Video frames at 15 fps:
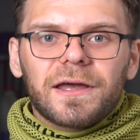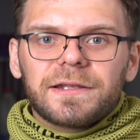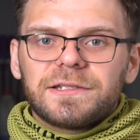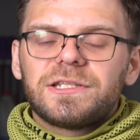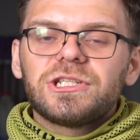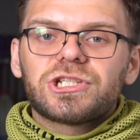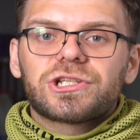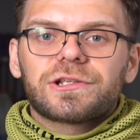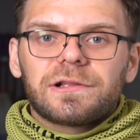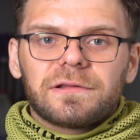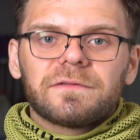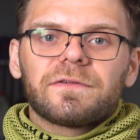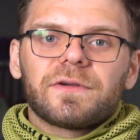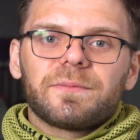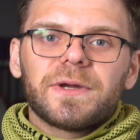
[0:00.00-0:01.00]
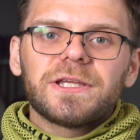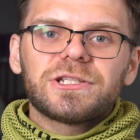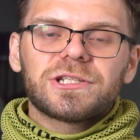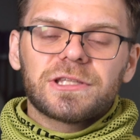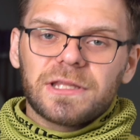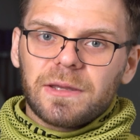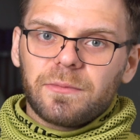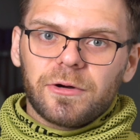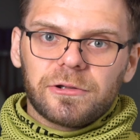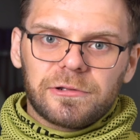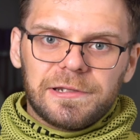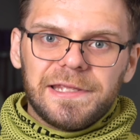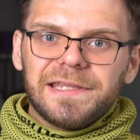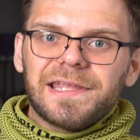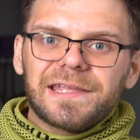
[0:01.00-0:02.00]
additional information about
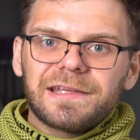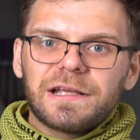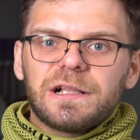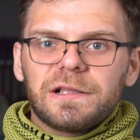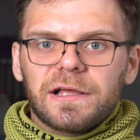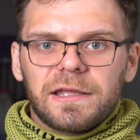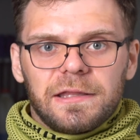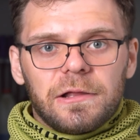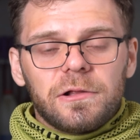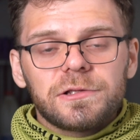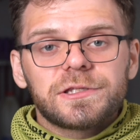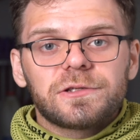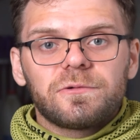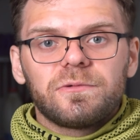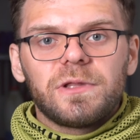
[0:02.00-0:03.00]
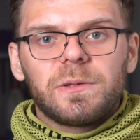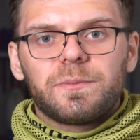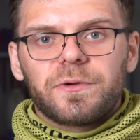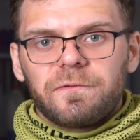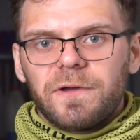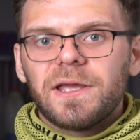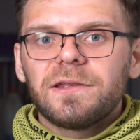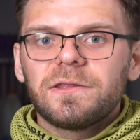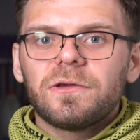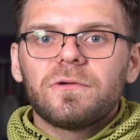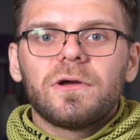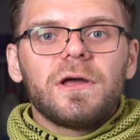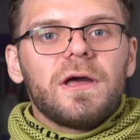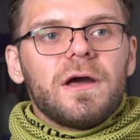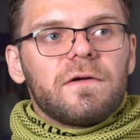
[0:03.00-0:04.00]
lean angle and also will prevent
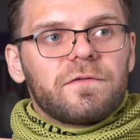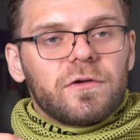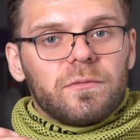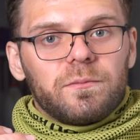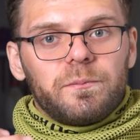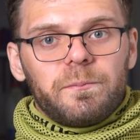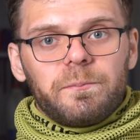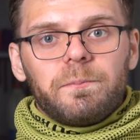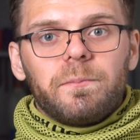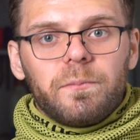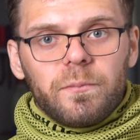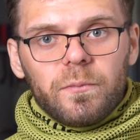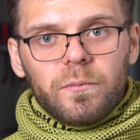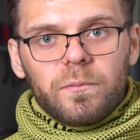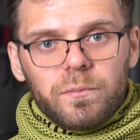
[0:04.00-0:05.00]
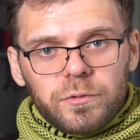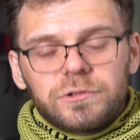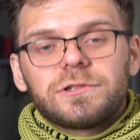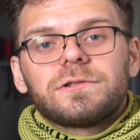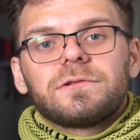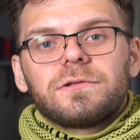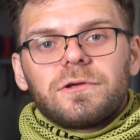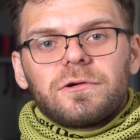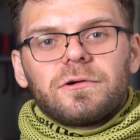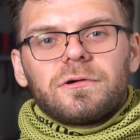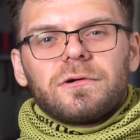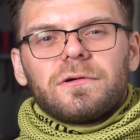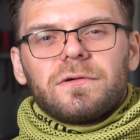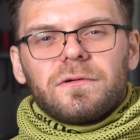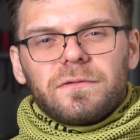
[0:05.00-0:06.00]
you from putting
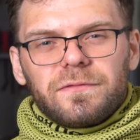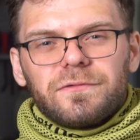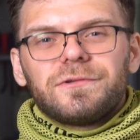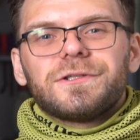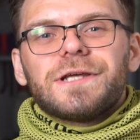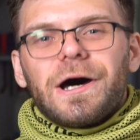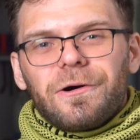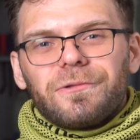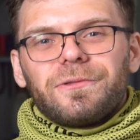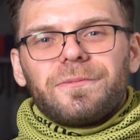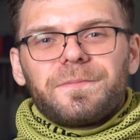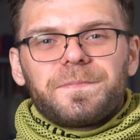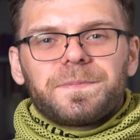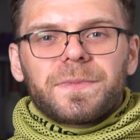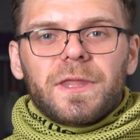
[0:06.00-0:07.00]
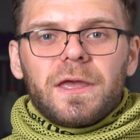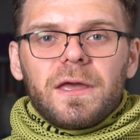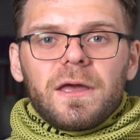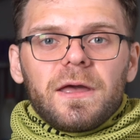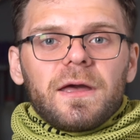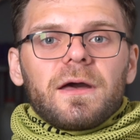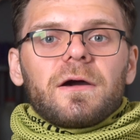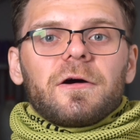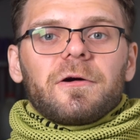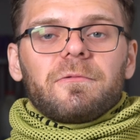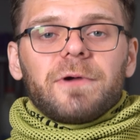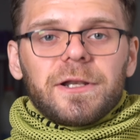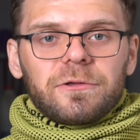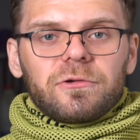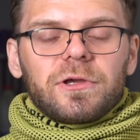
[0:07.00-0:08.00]
your foot down.
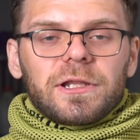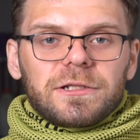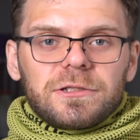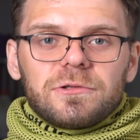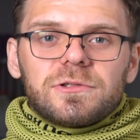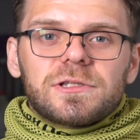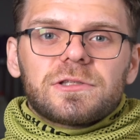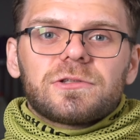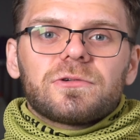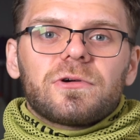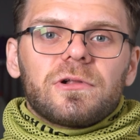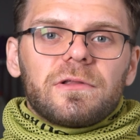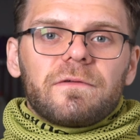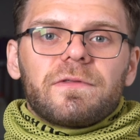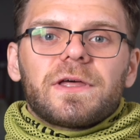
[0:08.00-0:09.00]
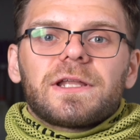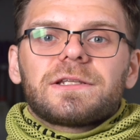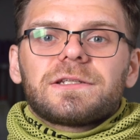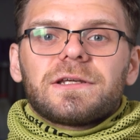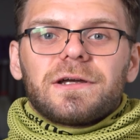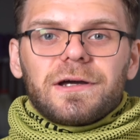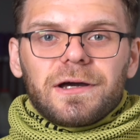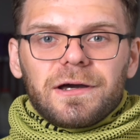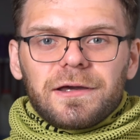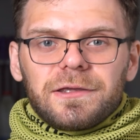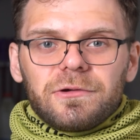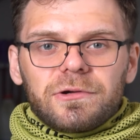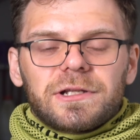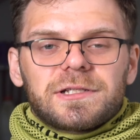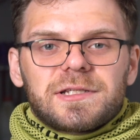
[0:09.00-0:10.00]
When you get used to all of that,
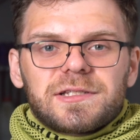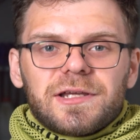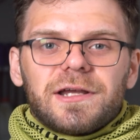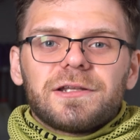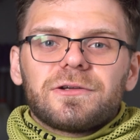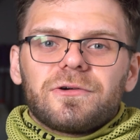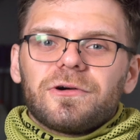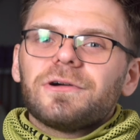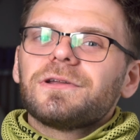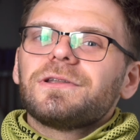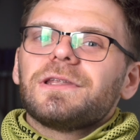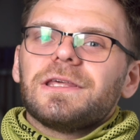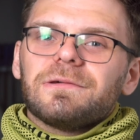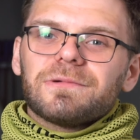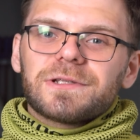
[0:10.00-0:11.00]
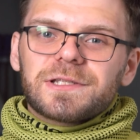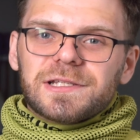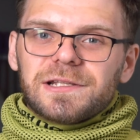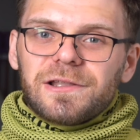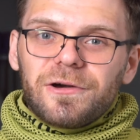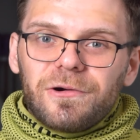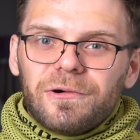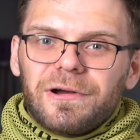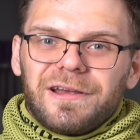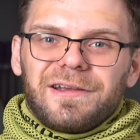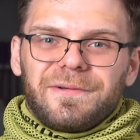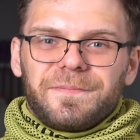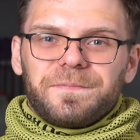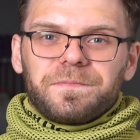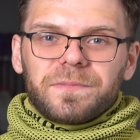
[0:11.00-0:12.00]
you can start going even slower.
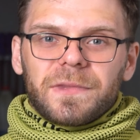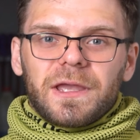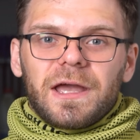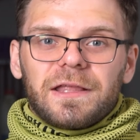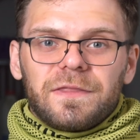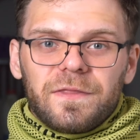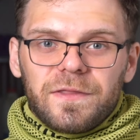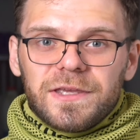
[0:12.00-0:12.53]
At